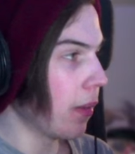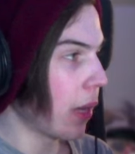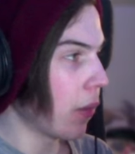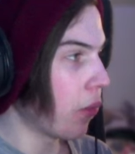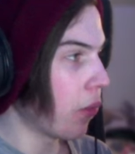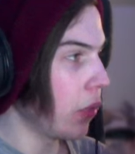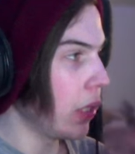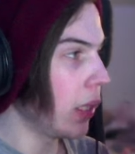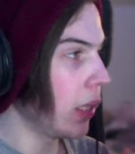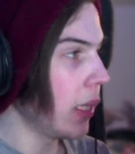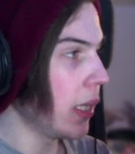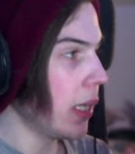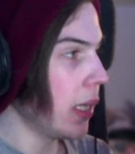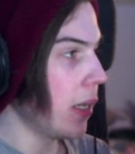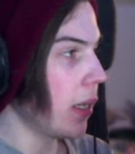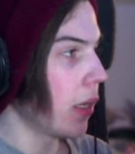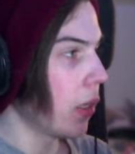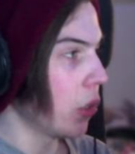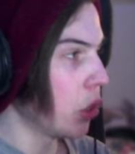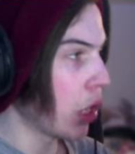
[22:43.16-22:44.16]

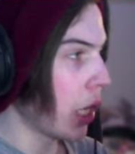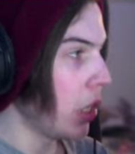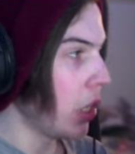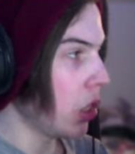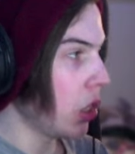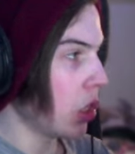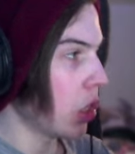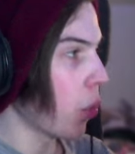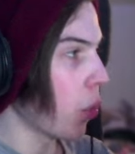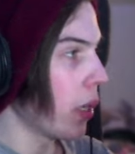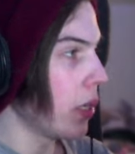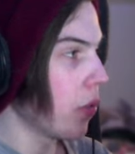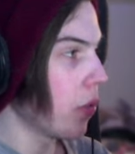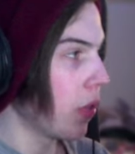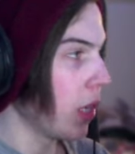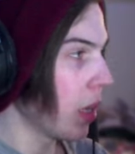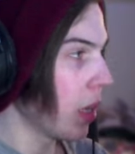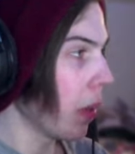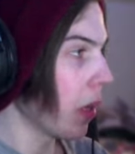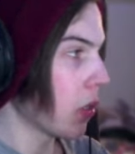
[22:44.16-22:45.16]
really changes the way you
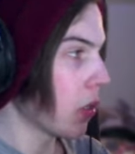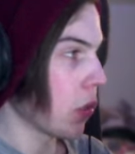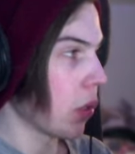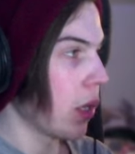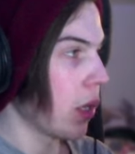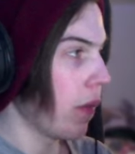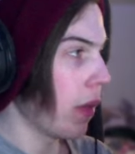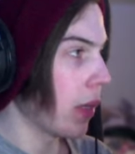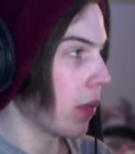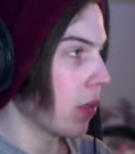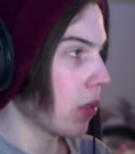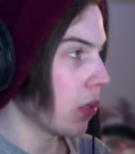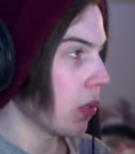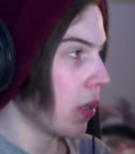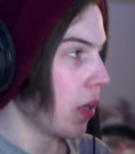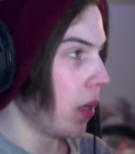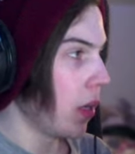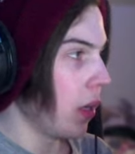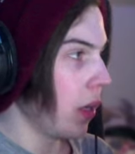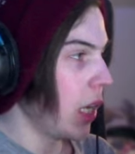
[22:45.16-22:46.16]
think about certain events.
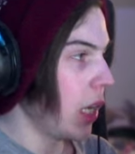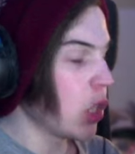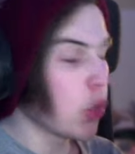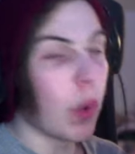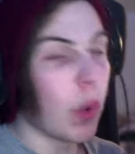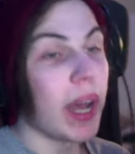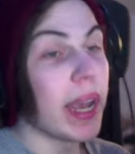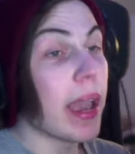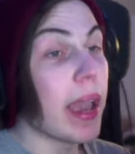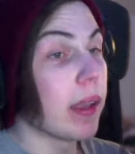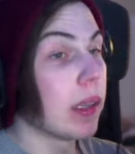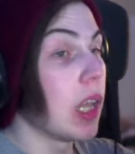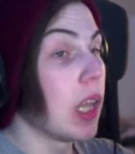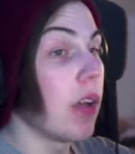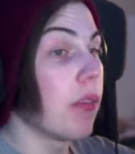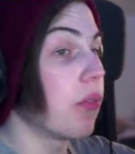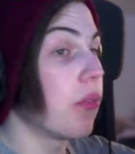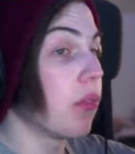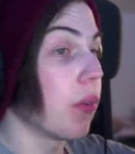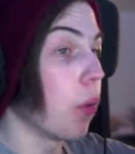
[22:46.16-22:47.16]
It's why I
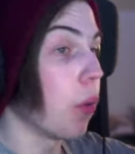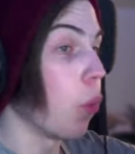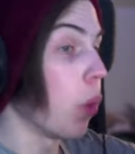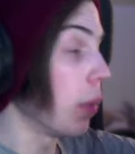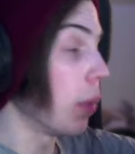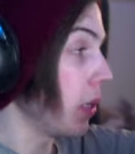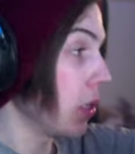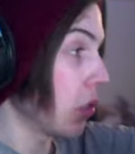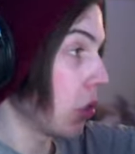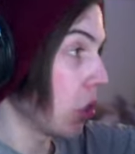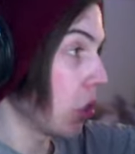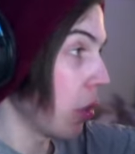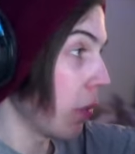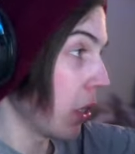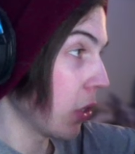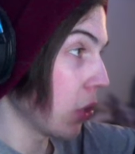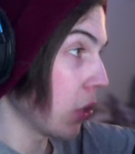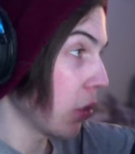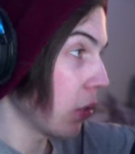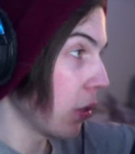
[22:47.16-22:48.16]
love One Piece so
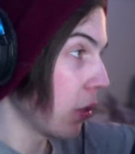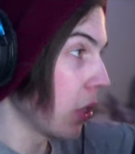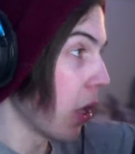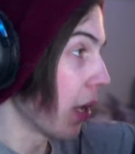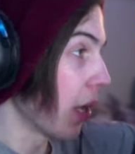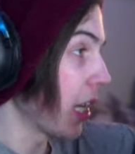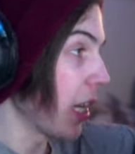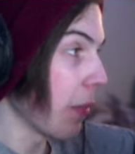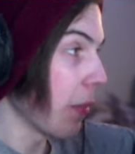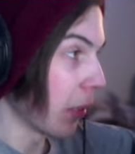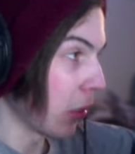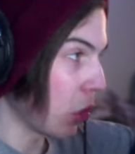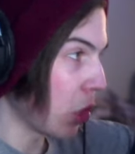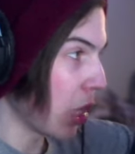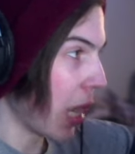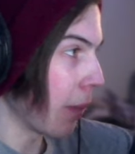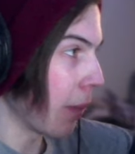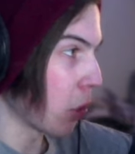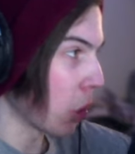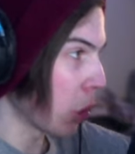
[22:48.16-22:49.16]
much, talking about the
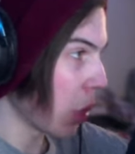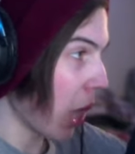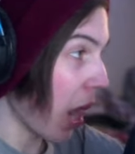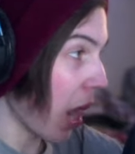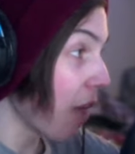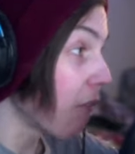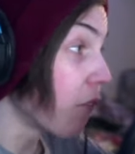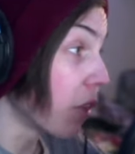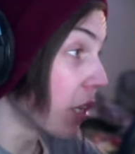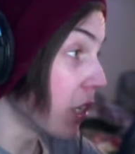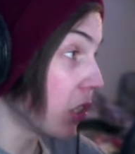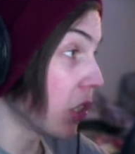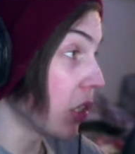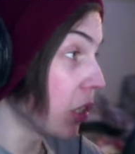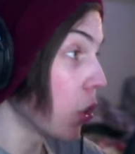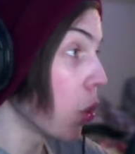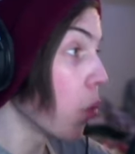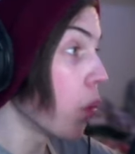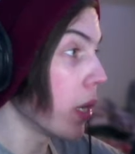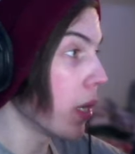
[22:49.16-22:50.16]
chapters every
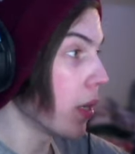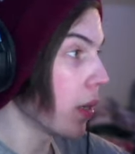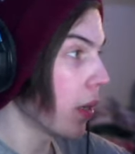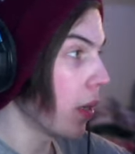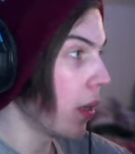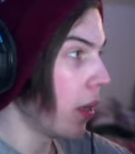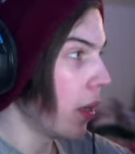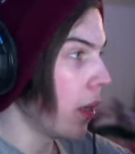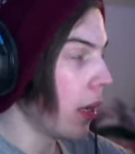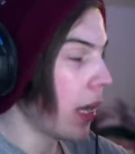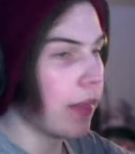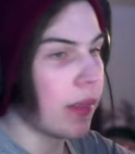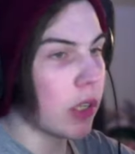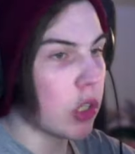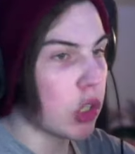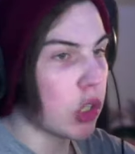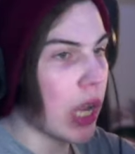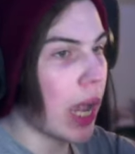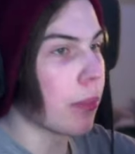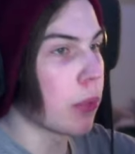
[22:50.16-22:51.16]
single week. And the
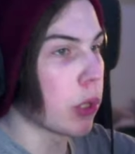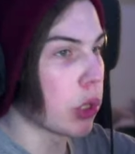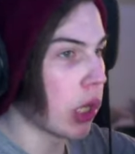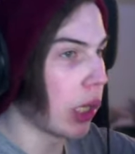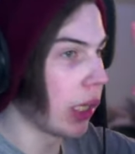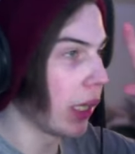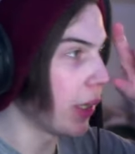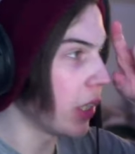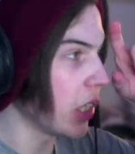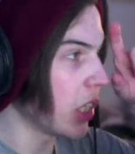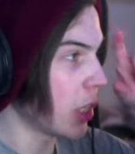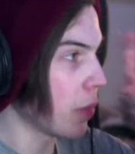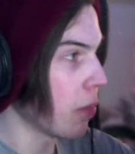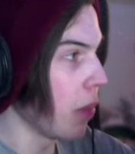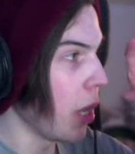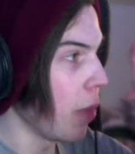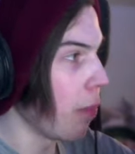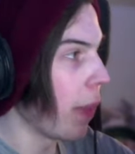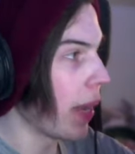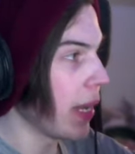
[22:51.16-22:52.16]
chapters are like these
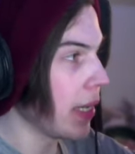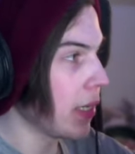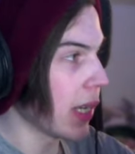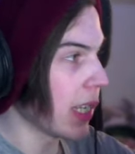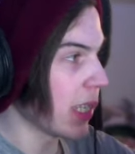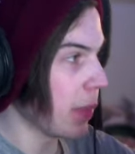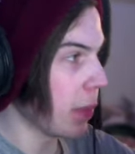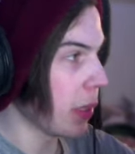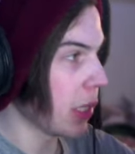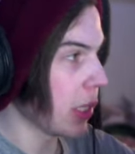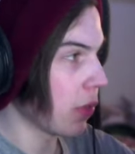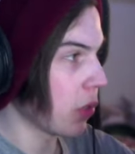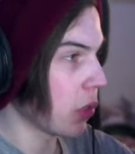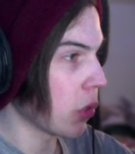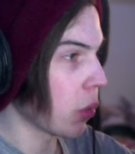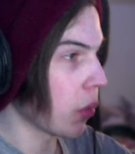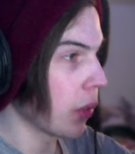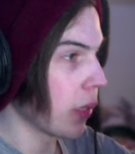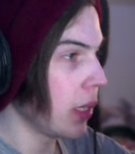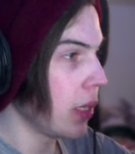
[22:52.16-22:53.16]
small bite-sized bits of
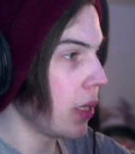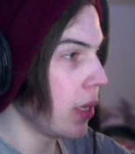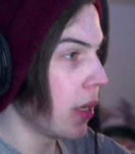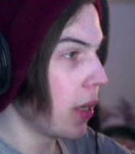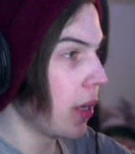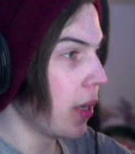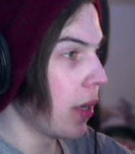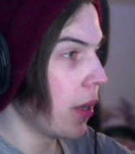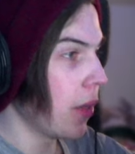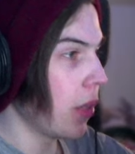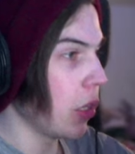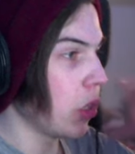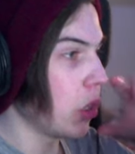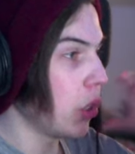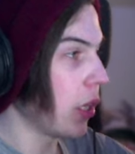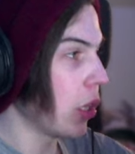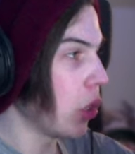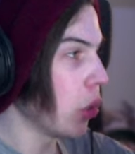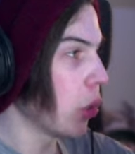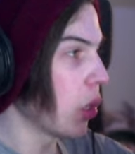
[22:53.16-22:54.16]
story
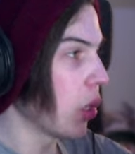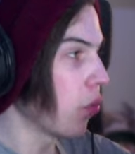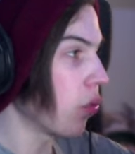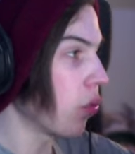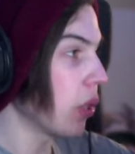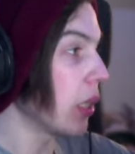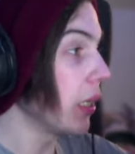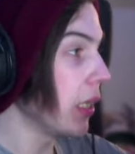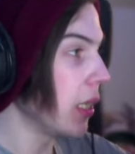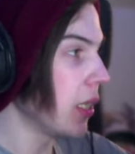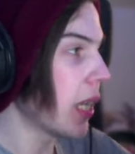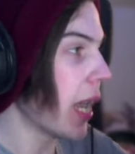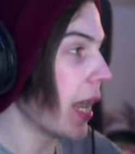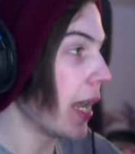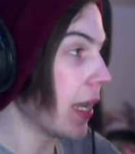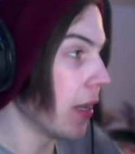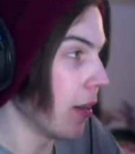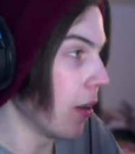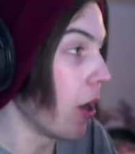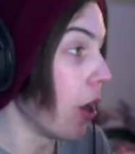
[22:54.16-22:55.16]
that you can really
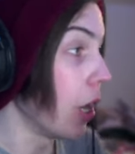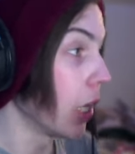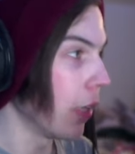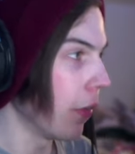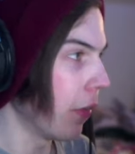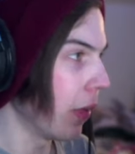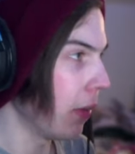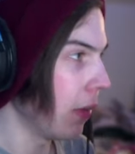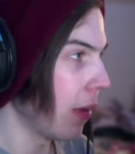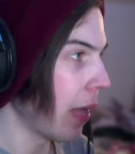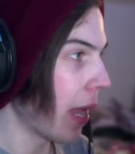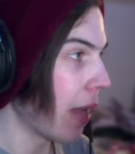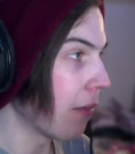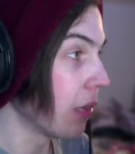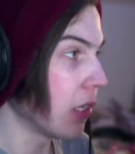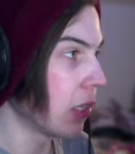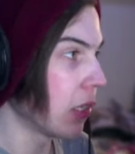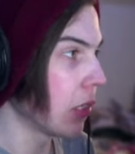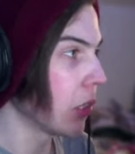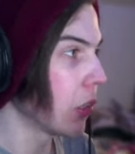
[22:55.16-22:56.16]
take in all of it
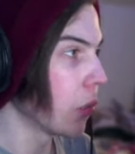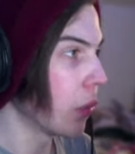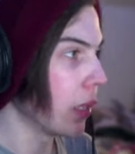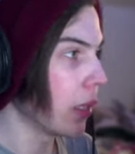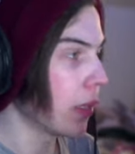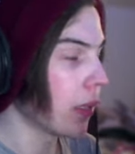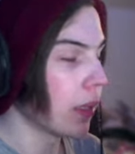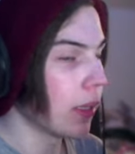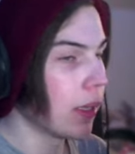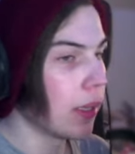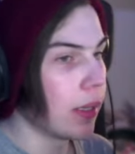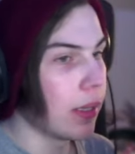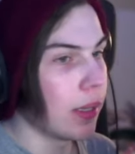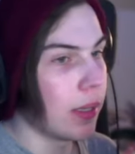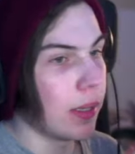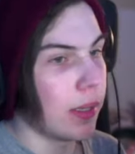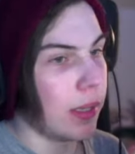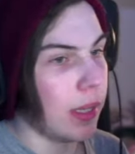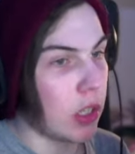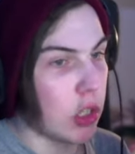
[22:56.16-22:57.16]
every single week.
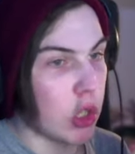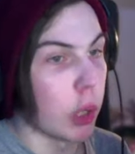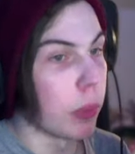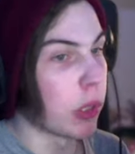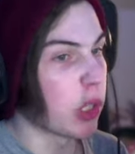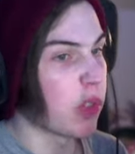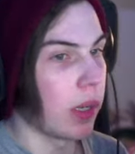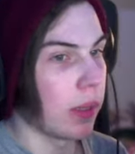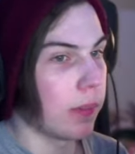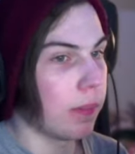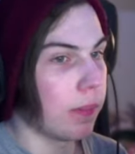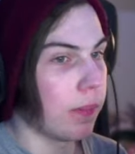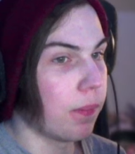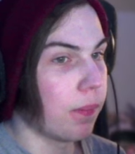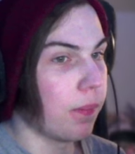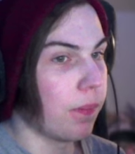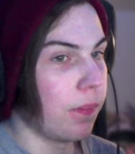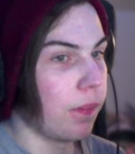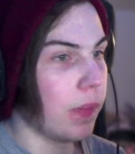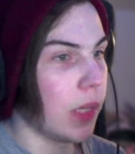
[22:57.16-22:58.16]
It's so much fun.
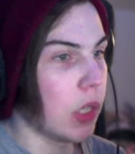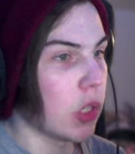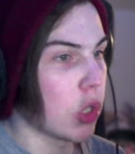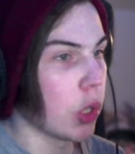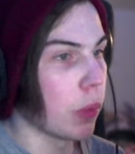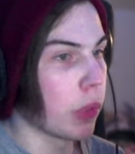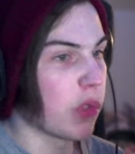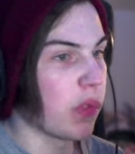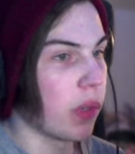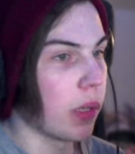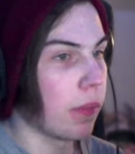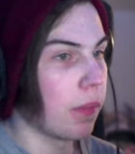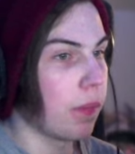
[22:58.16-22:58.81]
It's so much fun.